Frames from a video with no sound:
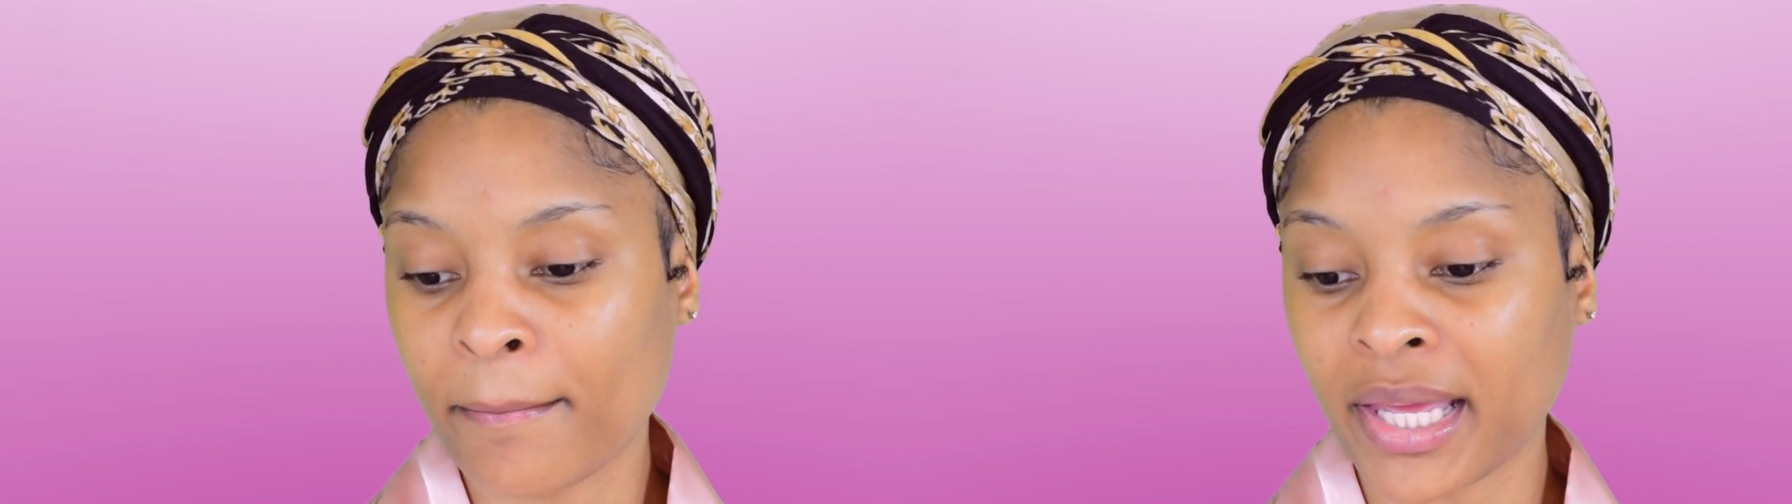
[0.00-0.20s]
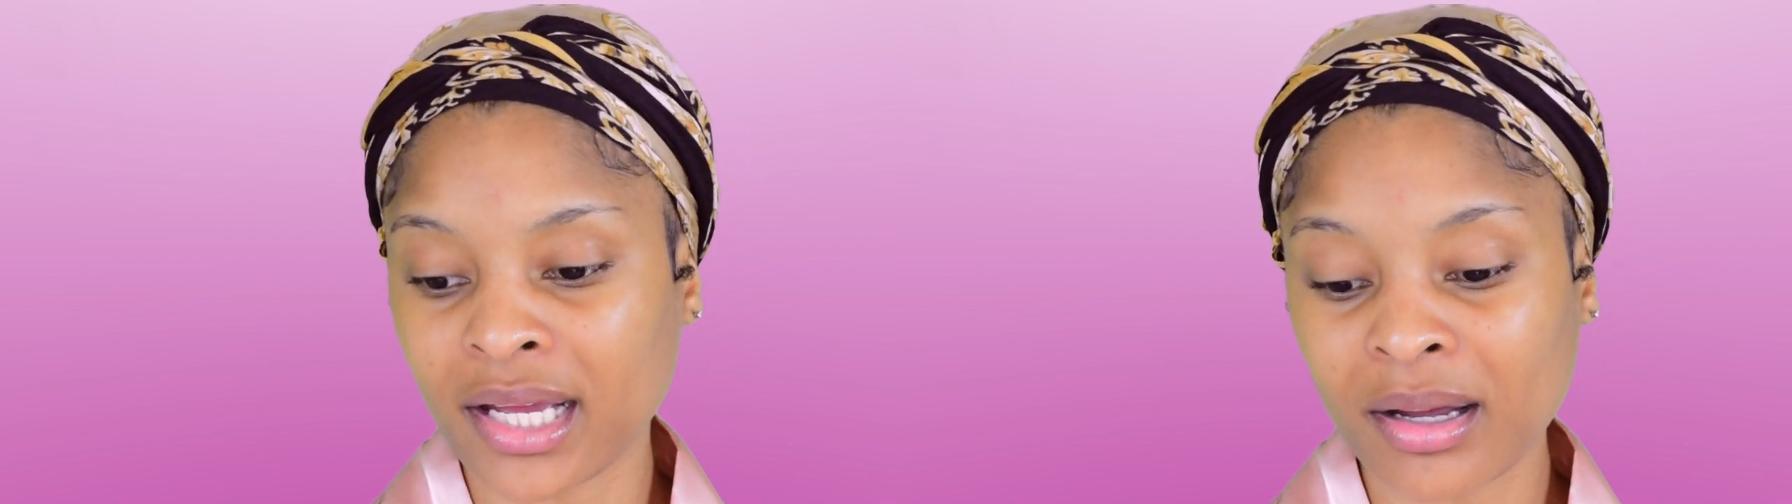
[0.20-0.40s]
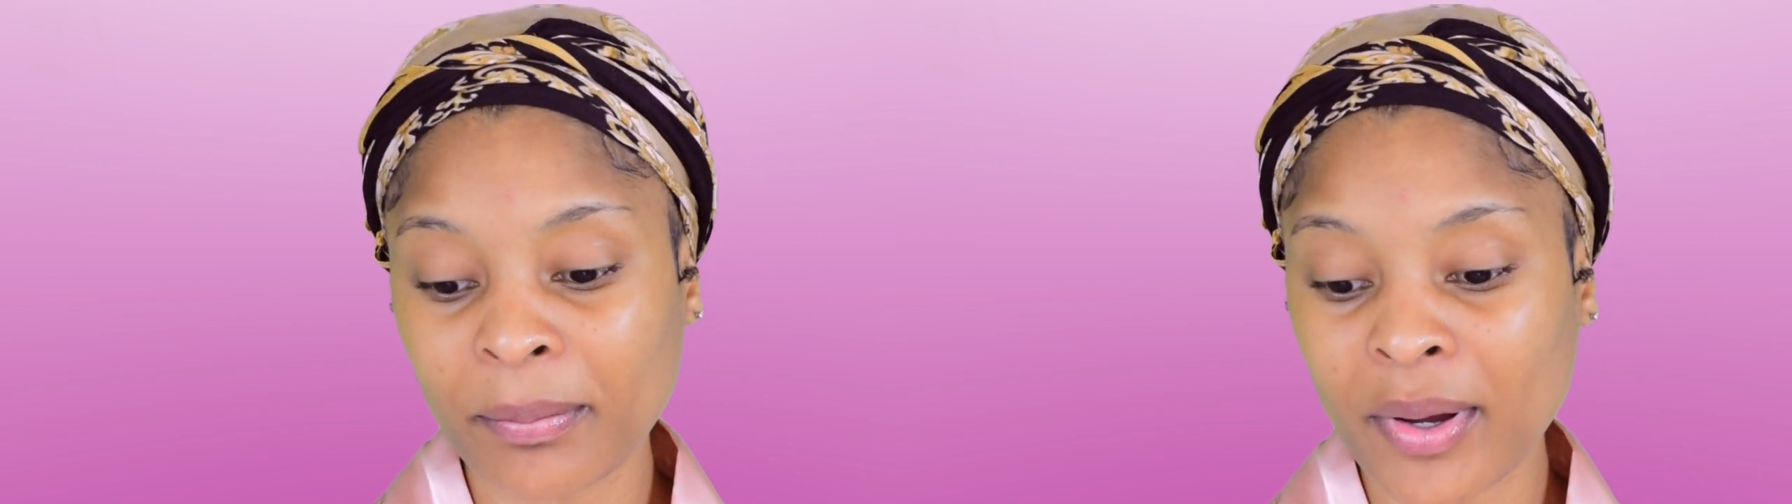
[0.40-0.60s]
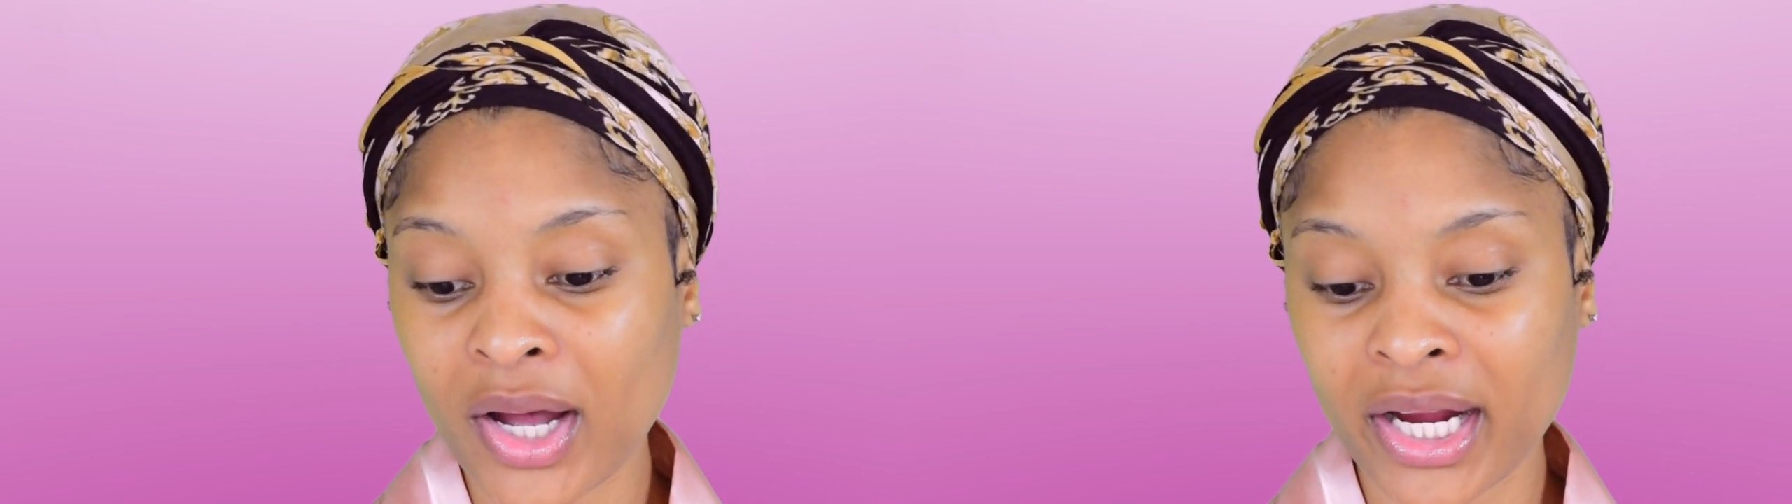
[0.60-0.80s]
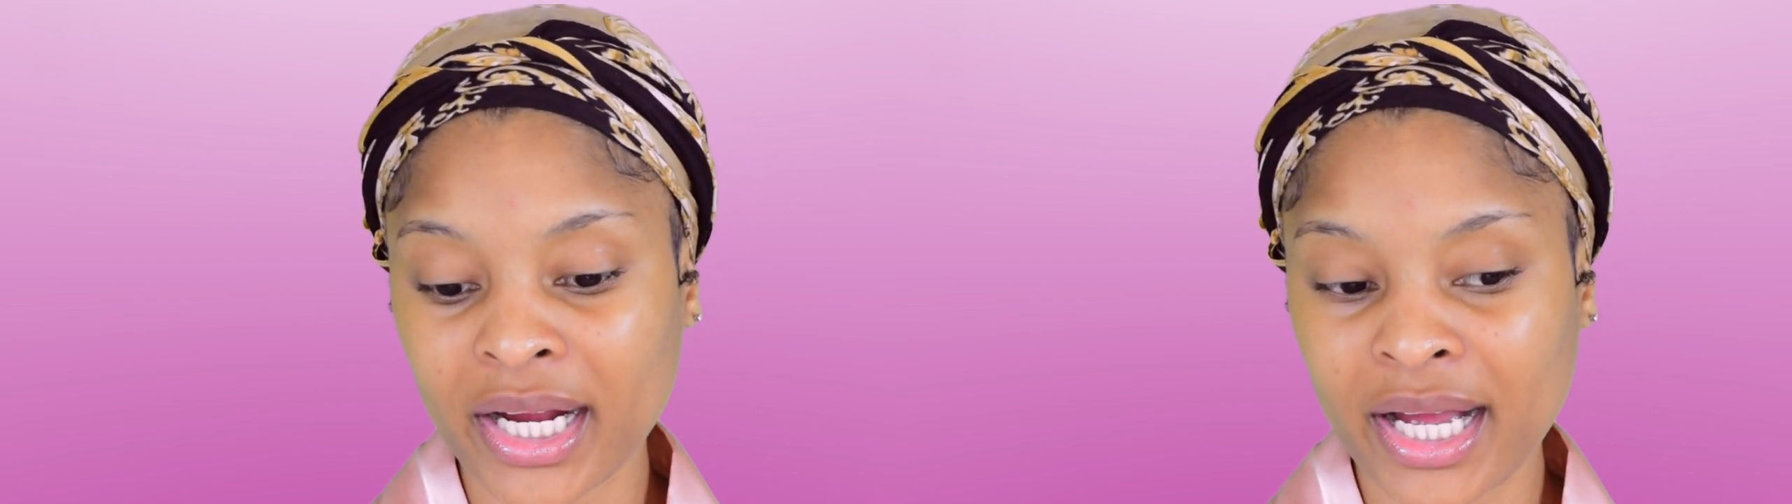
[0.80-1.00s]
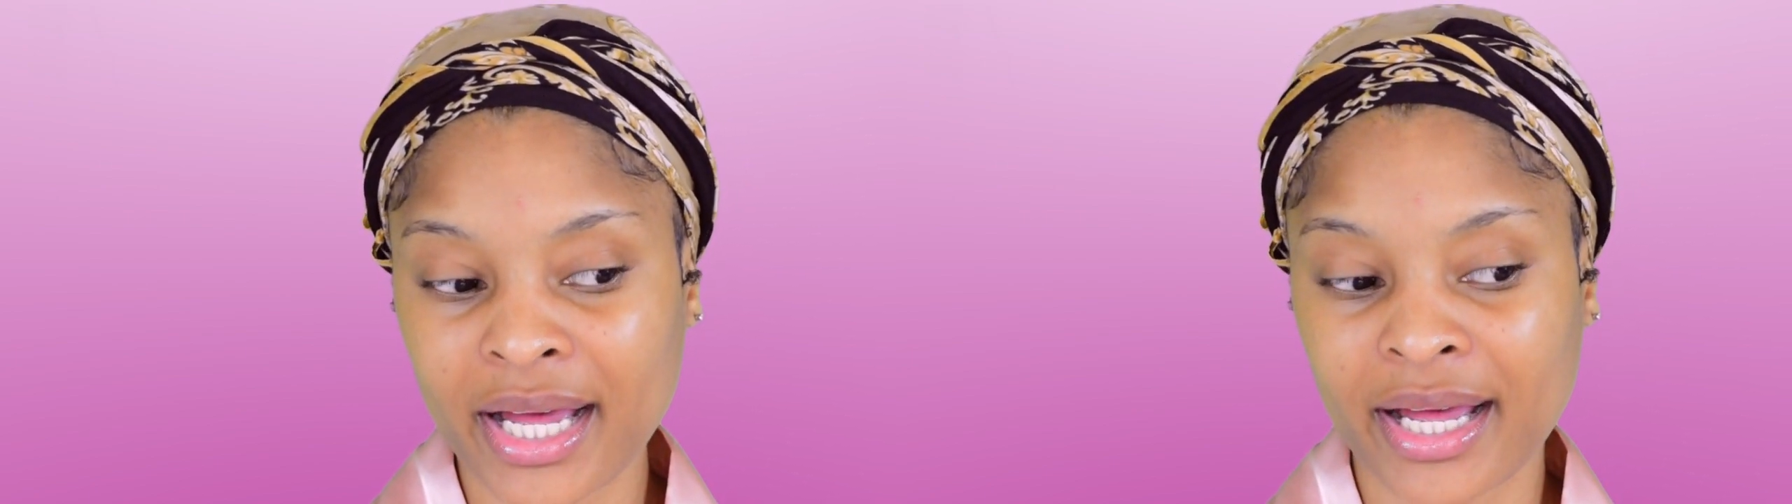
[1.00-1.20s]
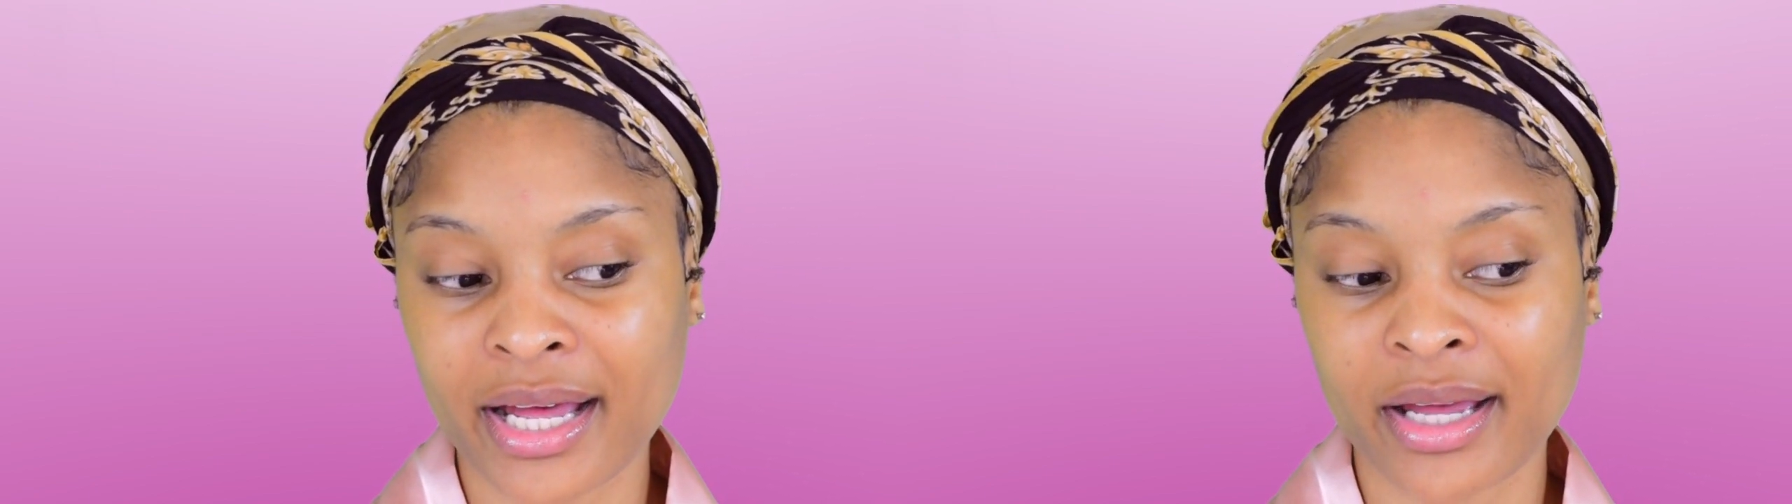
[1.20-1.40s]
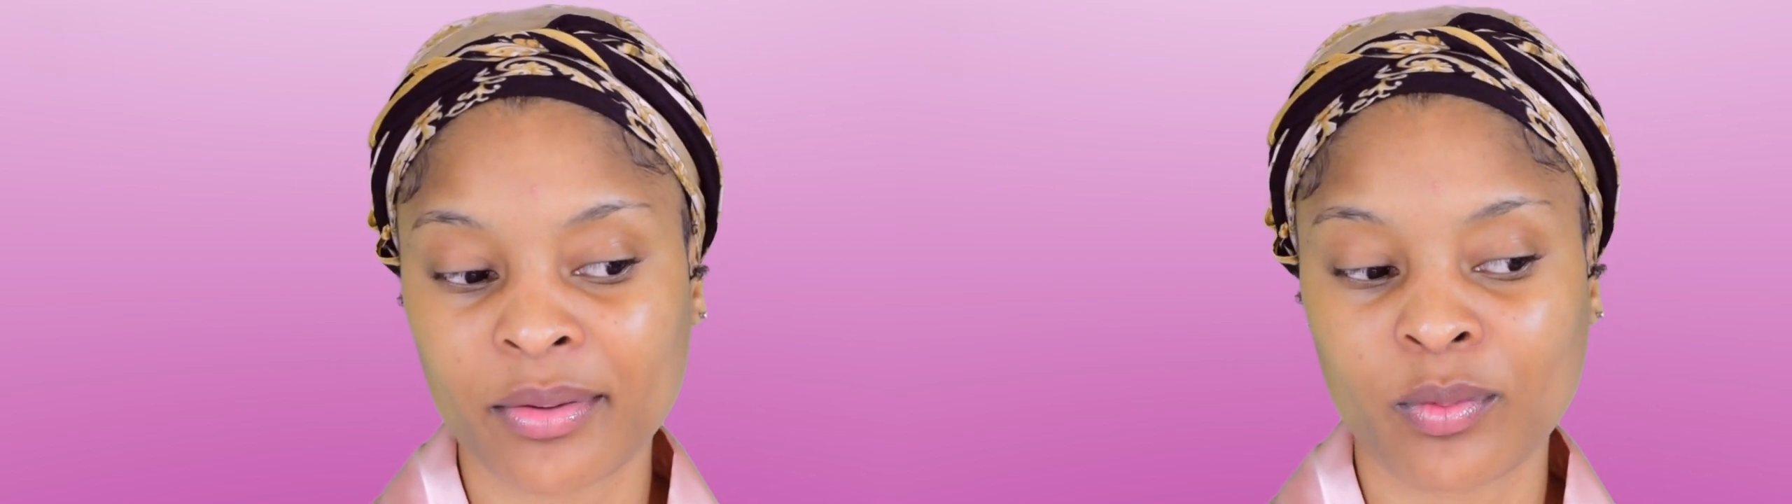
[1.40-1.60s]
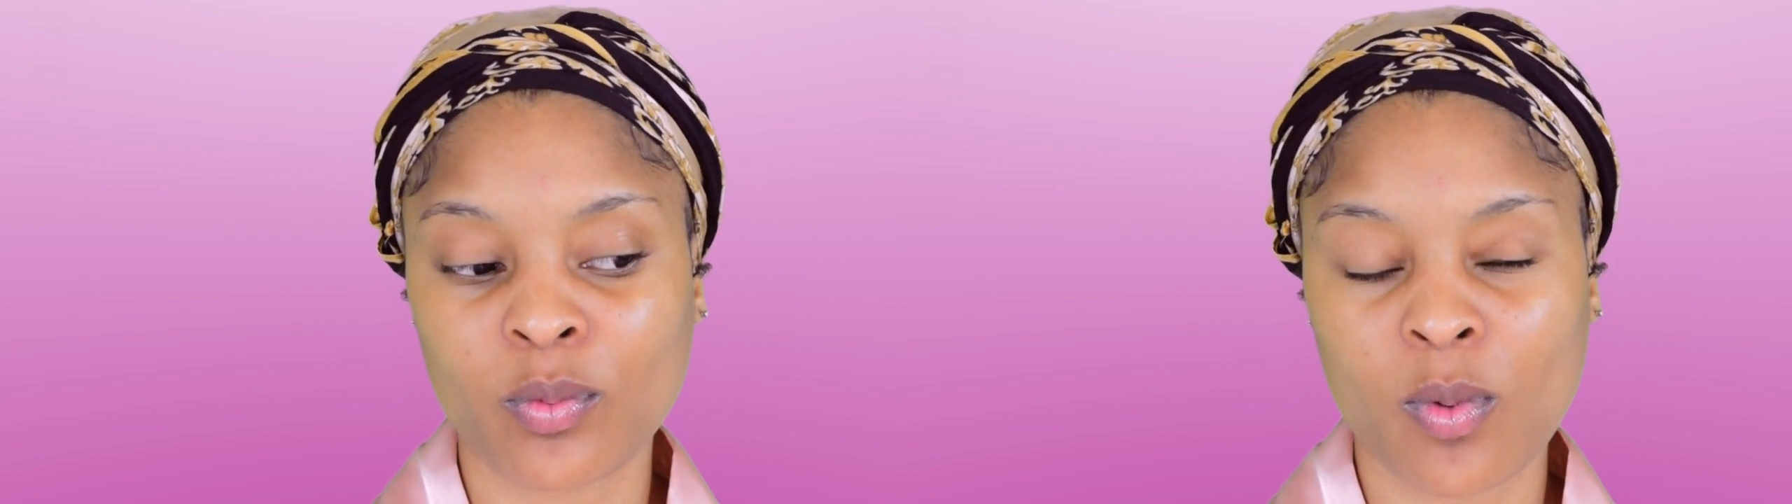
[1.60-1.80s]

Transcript: makeup part, I